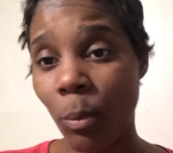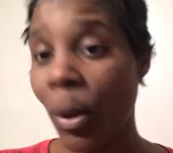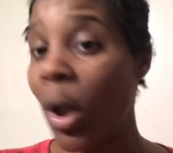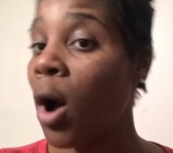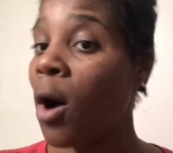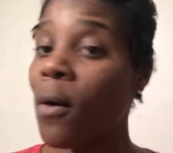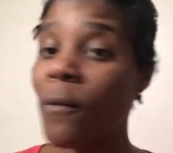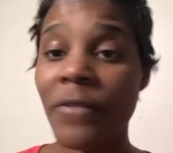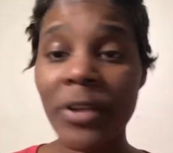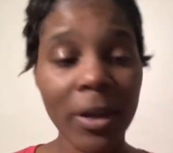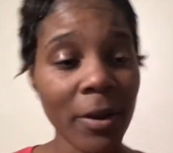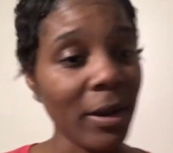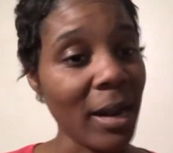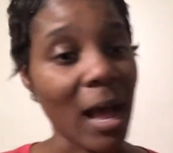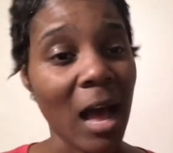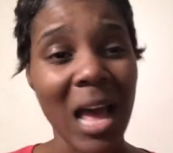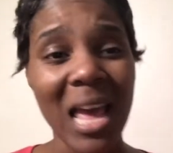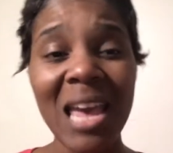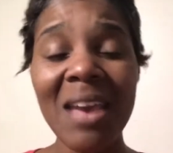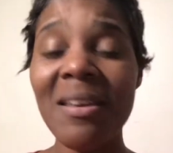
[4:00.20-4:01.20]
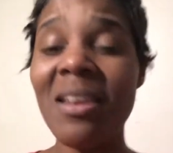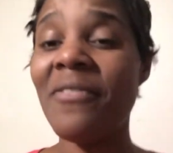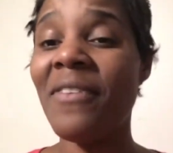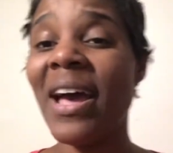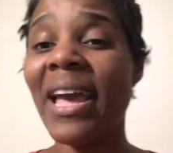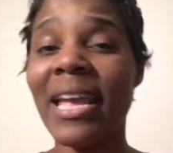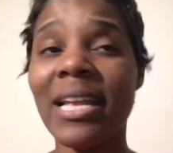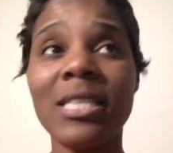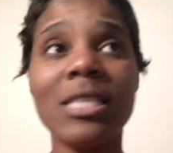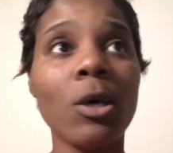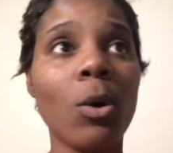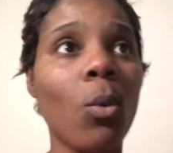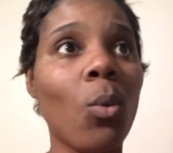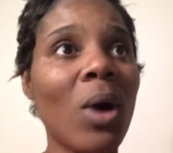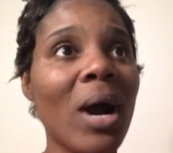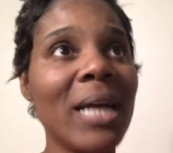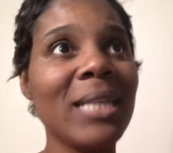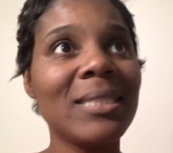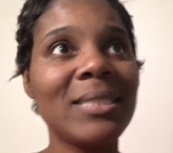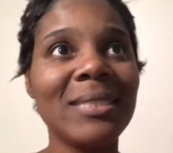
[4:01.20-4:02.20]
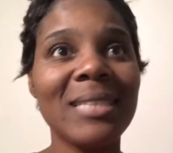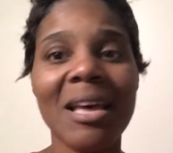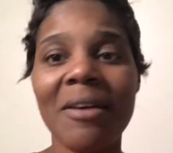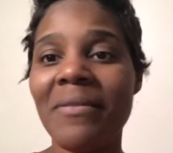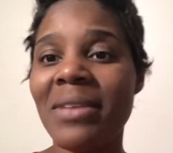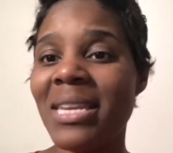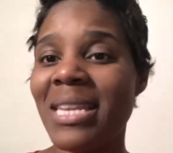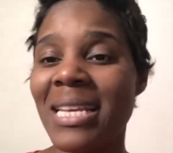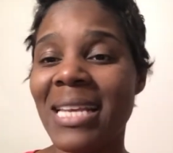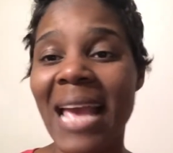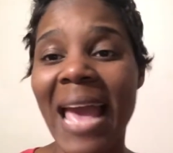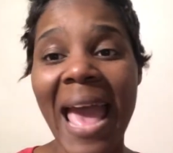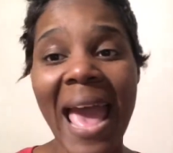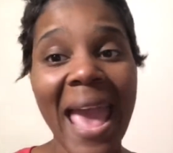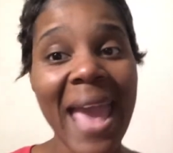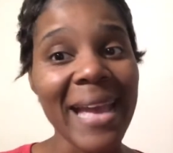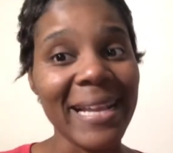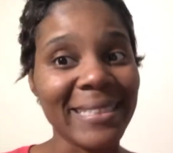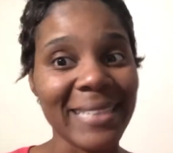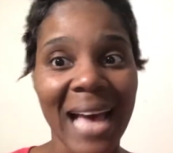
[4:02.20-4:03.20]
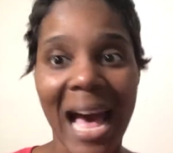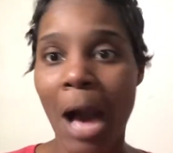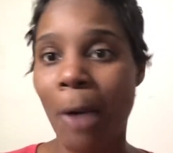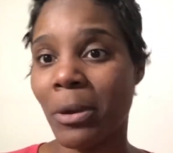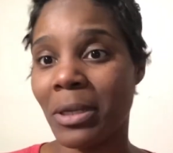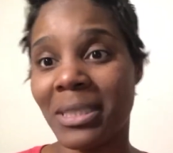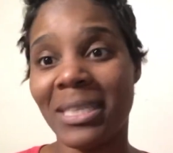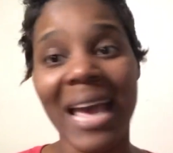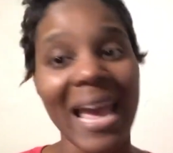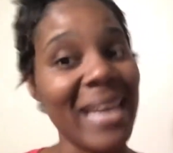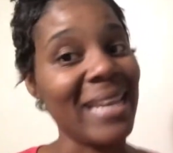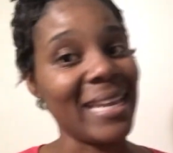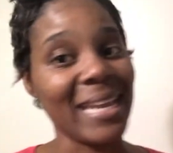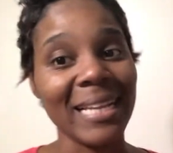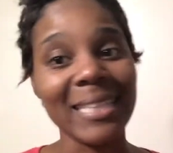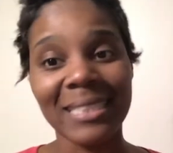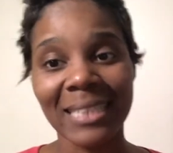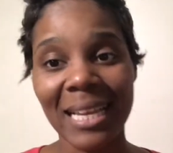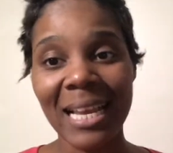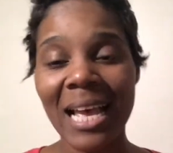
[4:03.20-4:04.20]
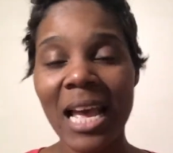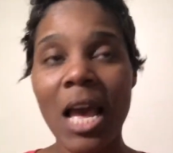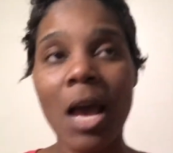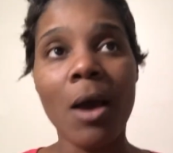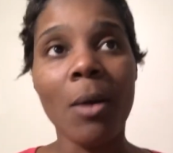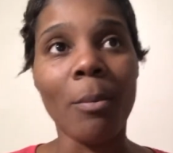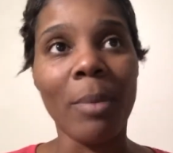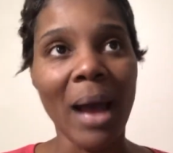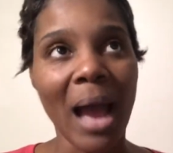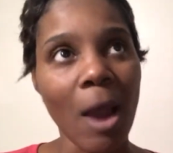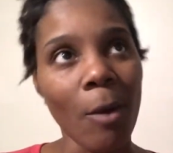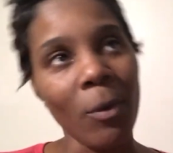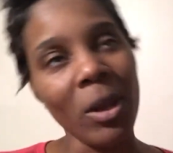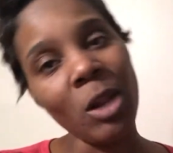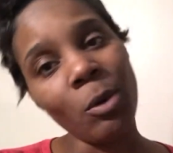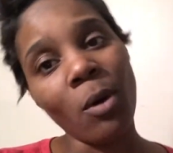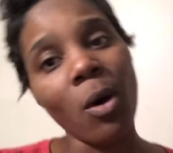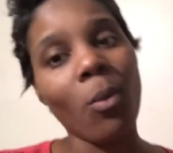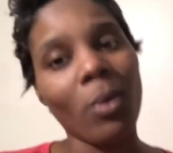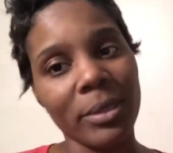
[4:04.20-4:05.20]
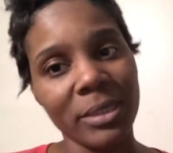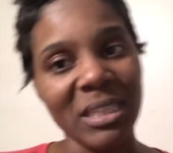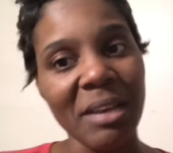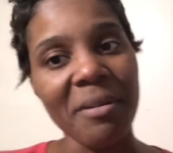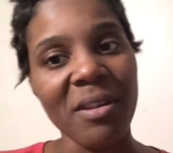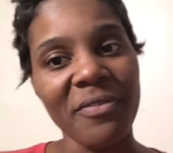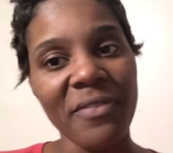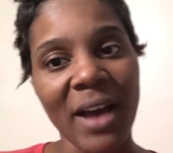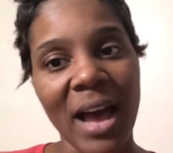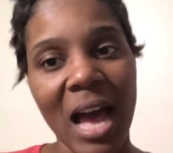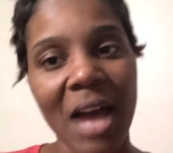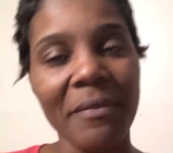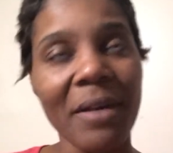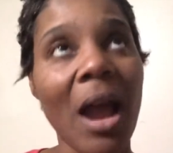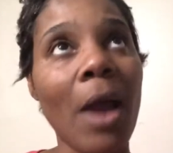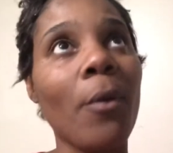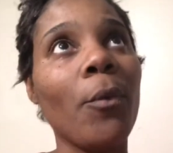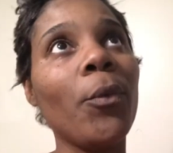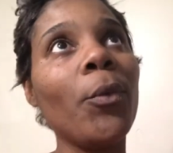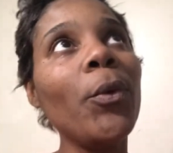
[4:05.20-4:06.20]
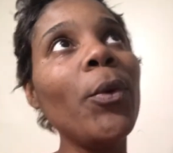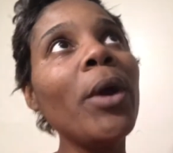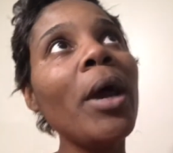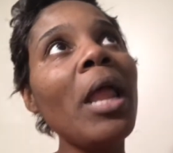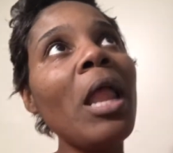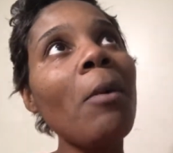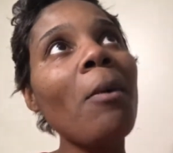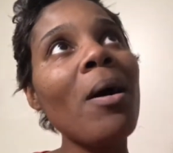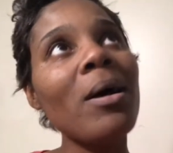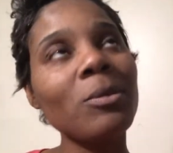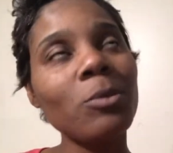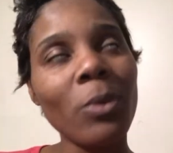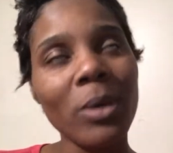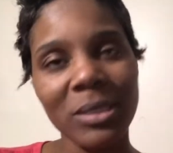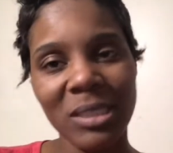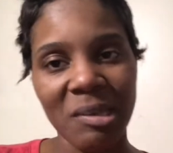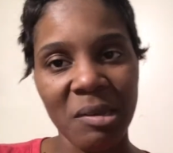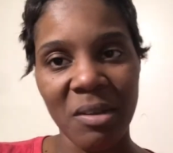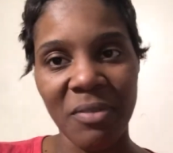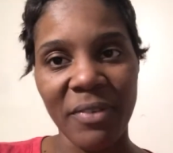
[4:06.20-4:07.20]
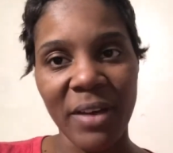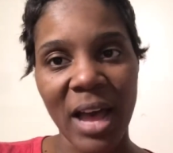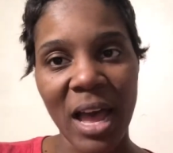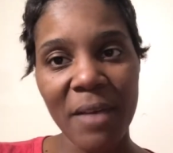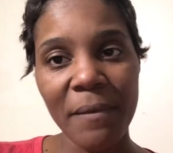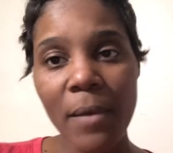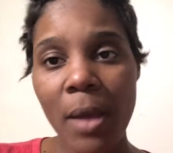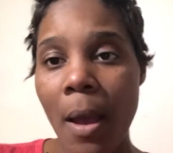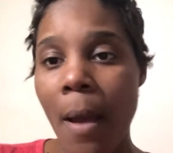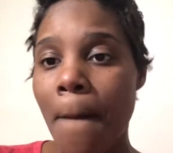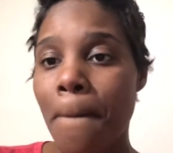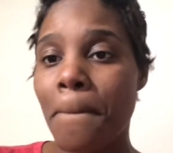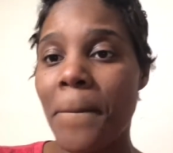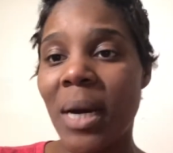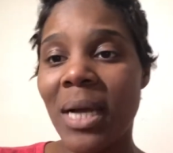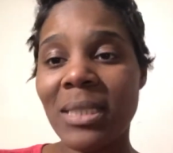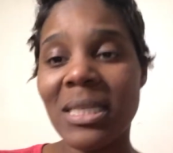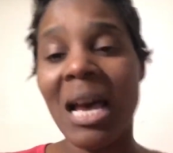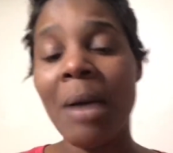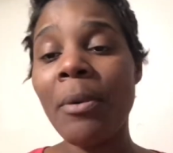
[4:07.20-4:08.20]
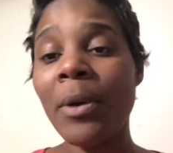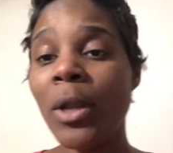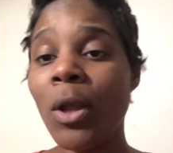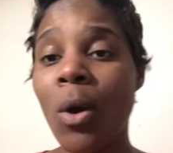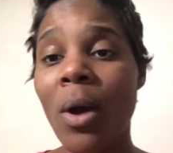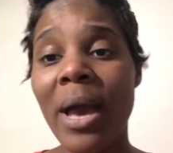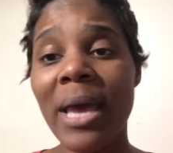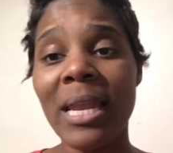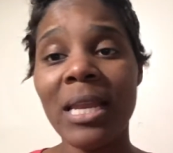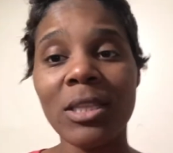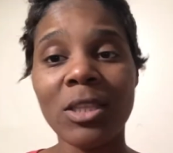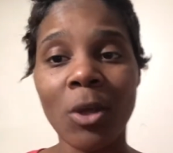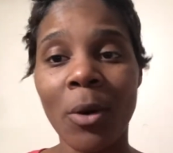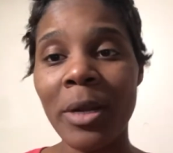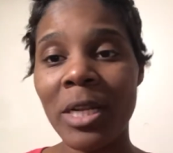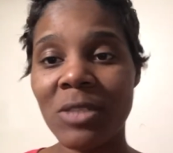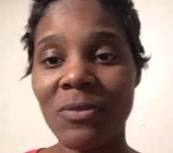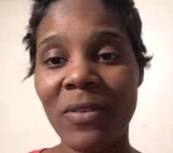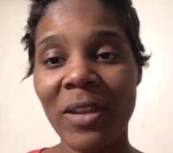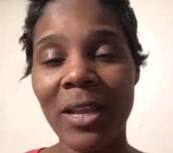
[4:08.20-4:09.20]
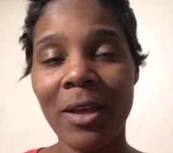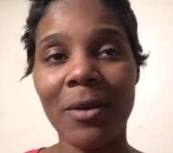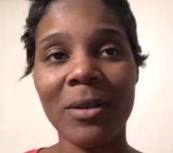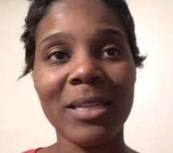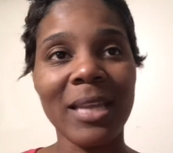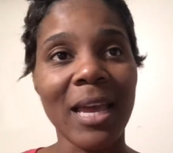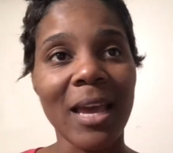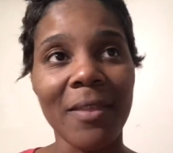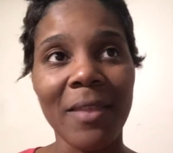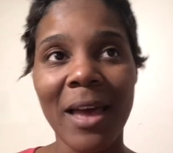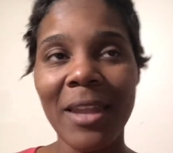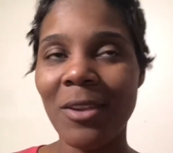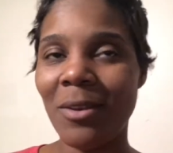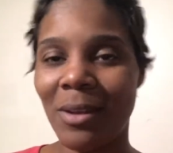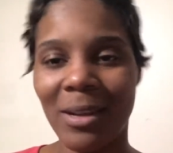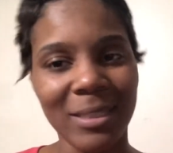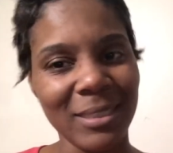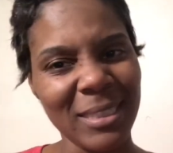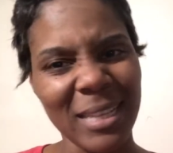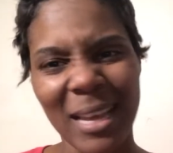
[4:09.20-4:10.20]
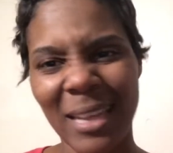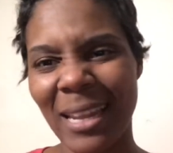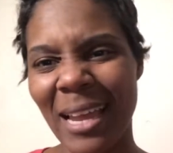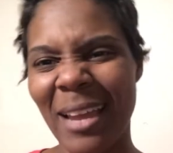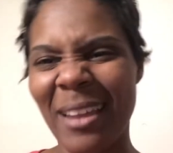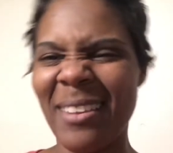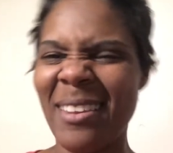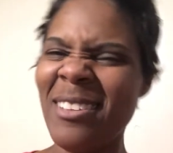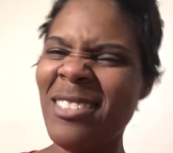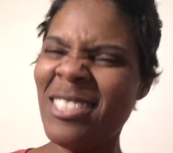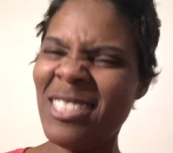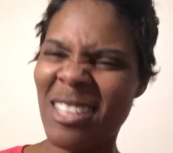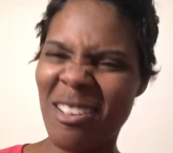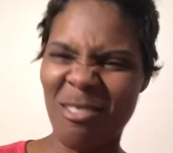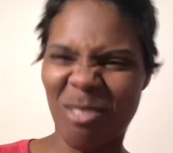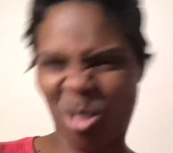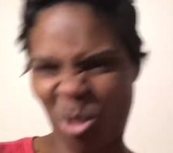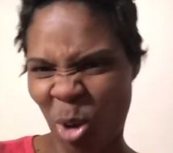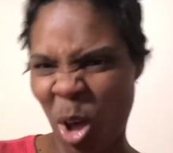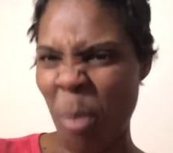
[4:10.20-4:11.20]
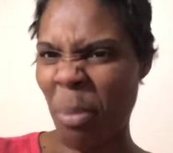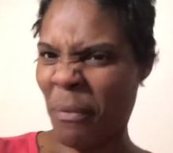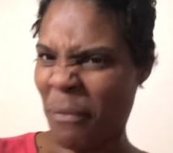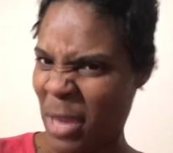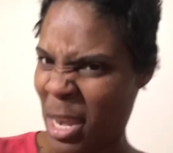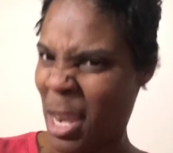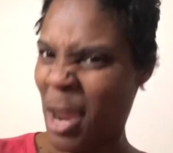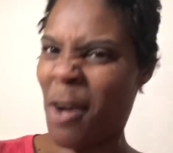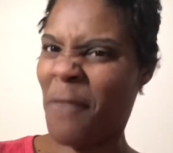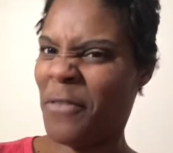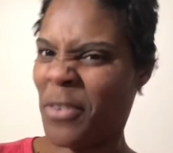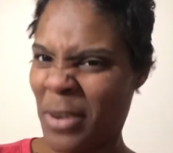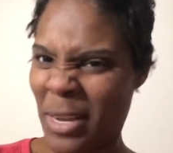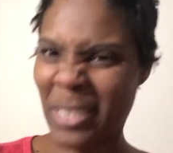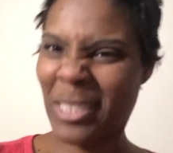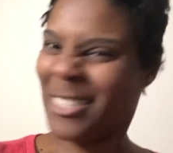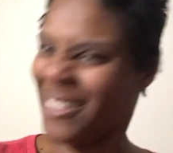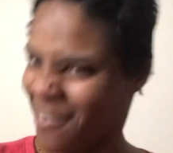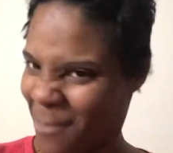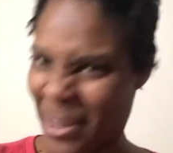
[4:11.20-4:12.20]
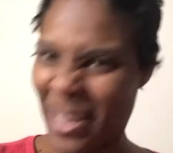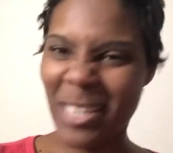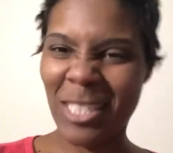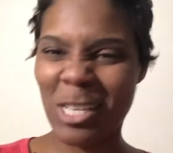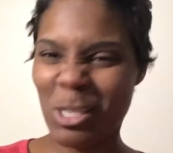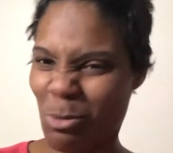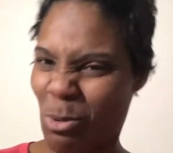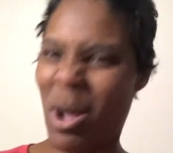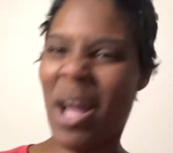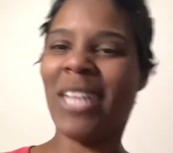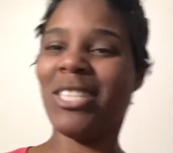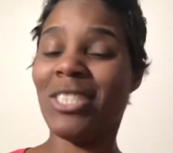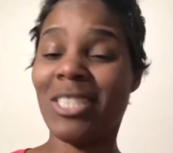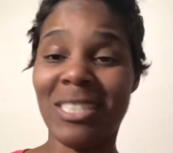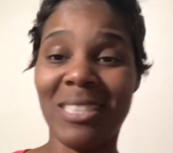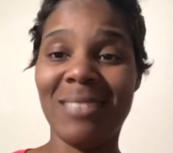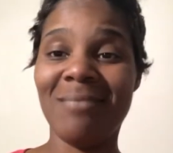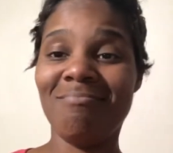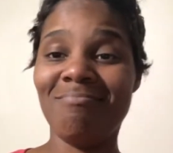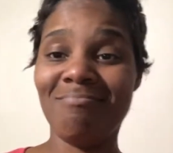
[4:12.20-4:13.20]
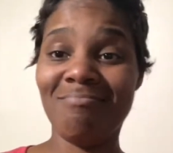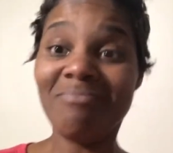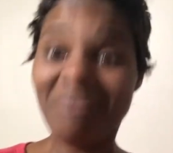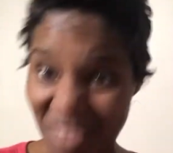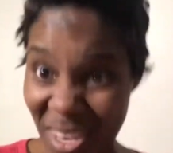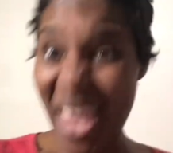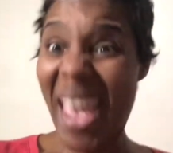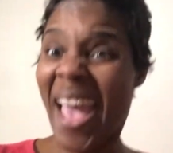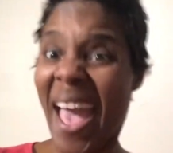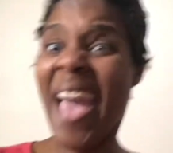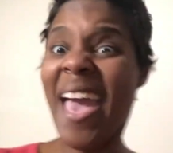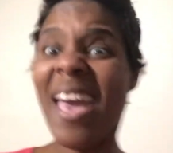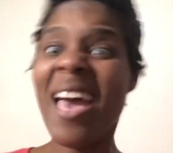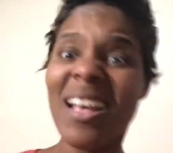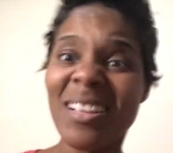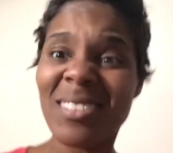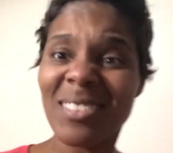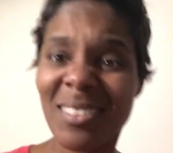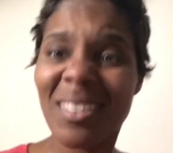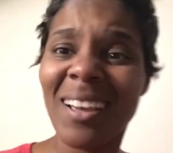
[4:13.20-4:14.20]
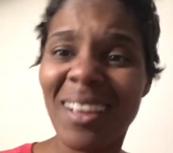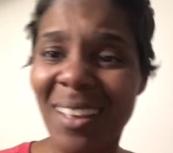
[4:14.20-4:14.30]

We're gonna figure it out. Even if I get to 178, I would take it. But I really want 175. I really want 175. But I'm gonna go ahead and throw this video together. I know that sound like you just gonna throw up a video for us so we could just watch it. Yes!